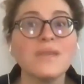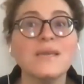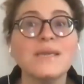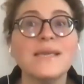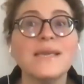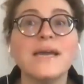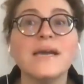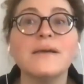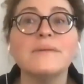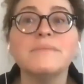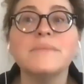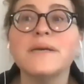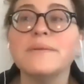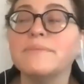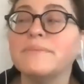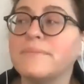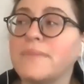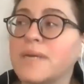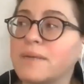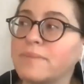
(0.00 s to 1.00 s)
Yeah,
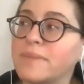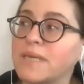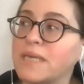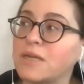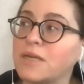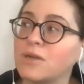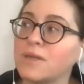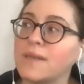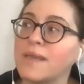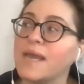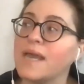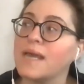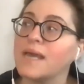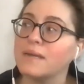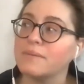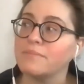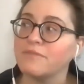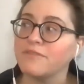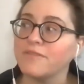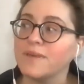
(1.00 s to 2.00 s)
I'm hearing
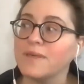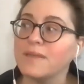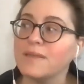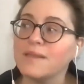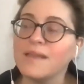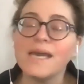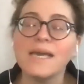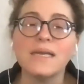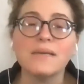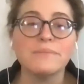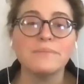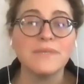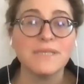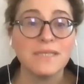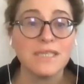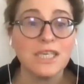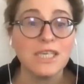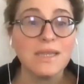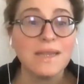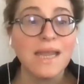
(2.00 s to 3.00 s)
that, I'm feeling that, I'm
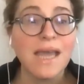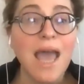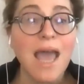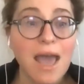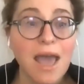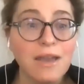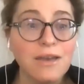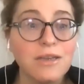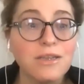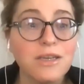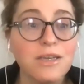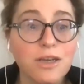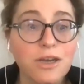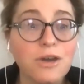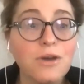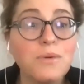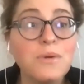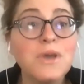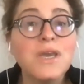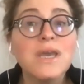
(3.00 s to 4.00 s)
seeing that,
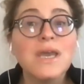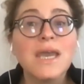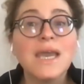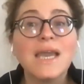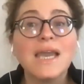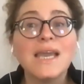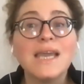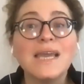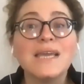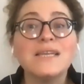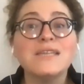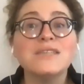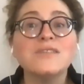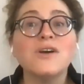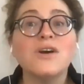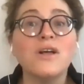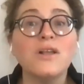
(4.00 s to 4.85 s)
And